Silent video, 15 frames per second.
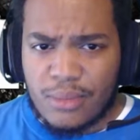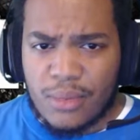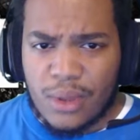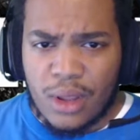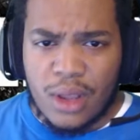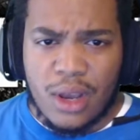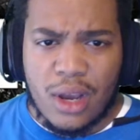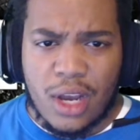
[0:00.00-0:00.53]

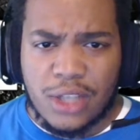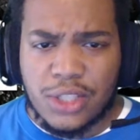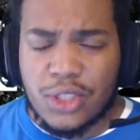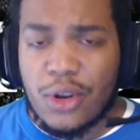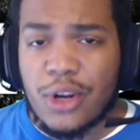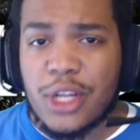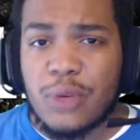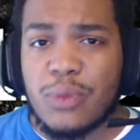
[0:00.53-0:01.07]
them.
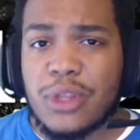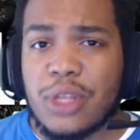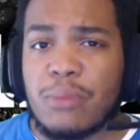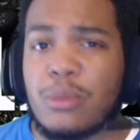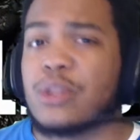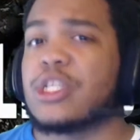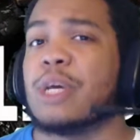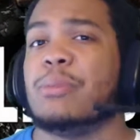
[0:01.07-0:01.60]
Starting with the
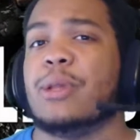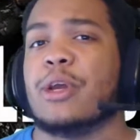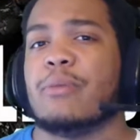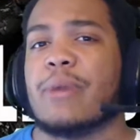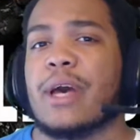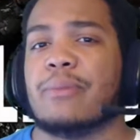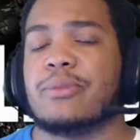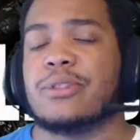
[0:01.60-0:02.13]
multiplayer
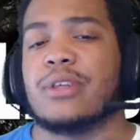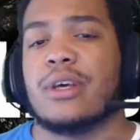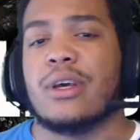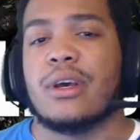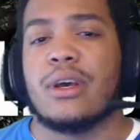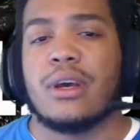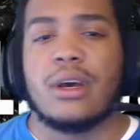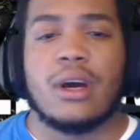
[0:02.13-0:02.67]
maps.
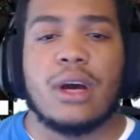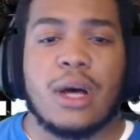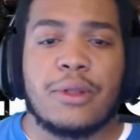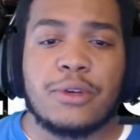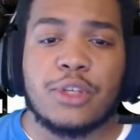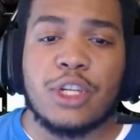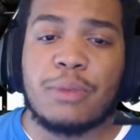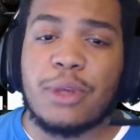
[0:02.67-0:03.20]

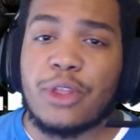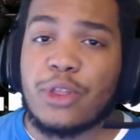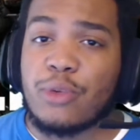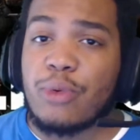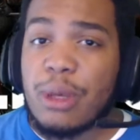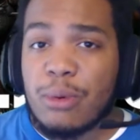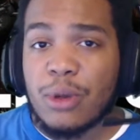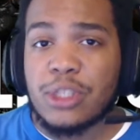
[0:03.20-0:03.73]
There's going to be
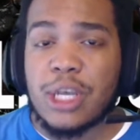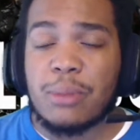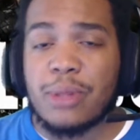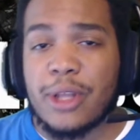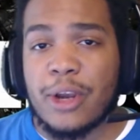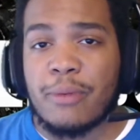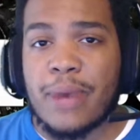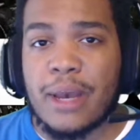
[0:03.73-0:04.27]
3
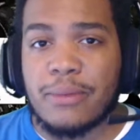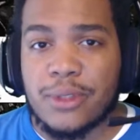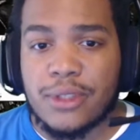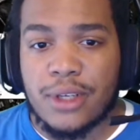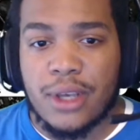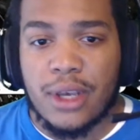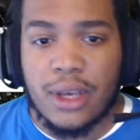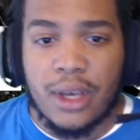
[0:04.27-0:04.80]
multiplayer maps.
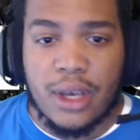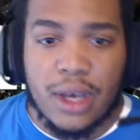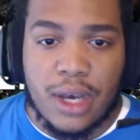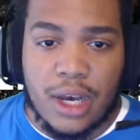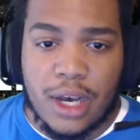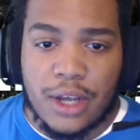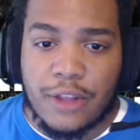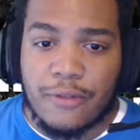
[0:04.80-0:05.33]

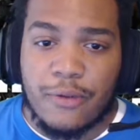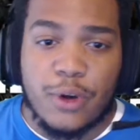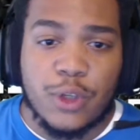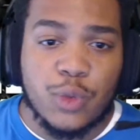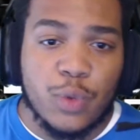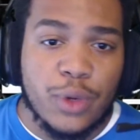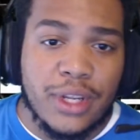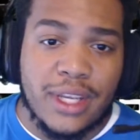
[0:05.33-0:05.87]
The
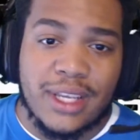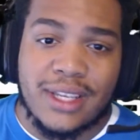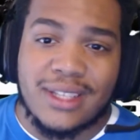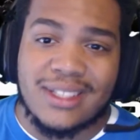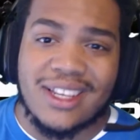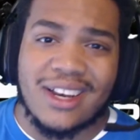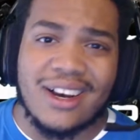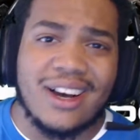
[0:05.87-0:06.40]
first one is
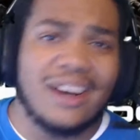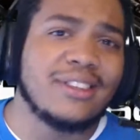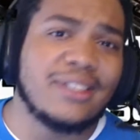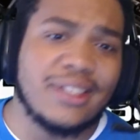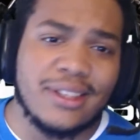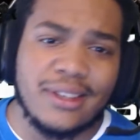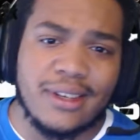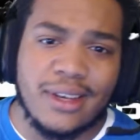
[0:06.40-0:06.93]

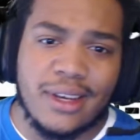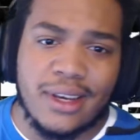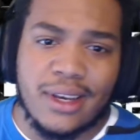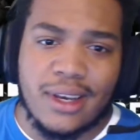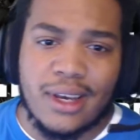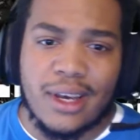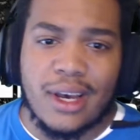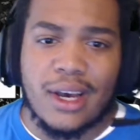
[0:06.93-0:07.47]
Hunted.
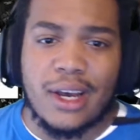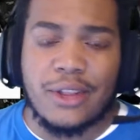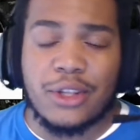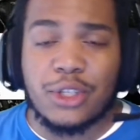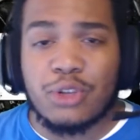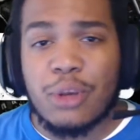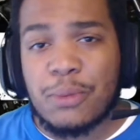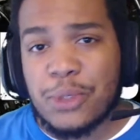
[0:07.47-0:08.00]
The
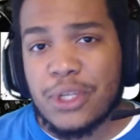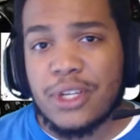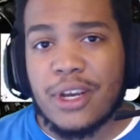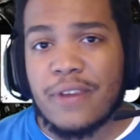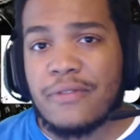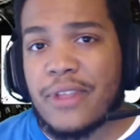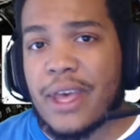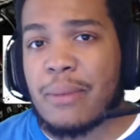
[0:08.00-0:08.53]
description
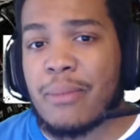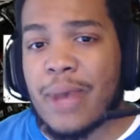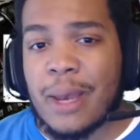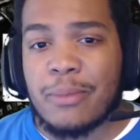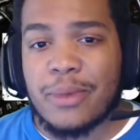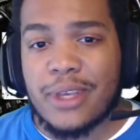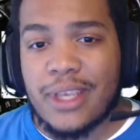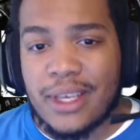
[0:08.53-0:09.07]
of that
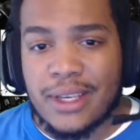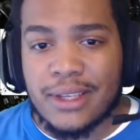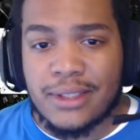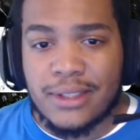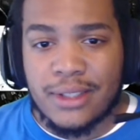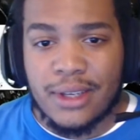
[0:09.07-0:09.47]
map is,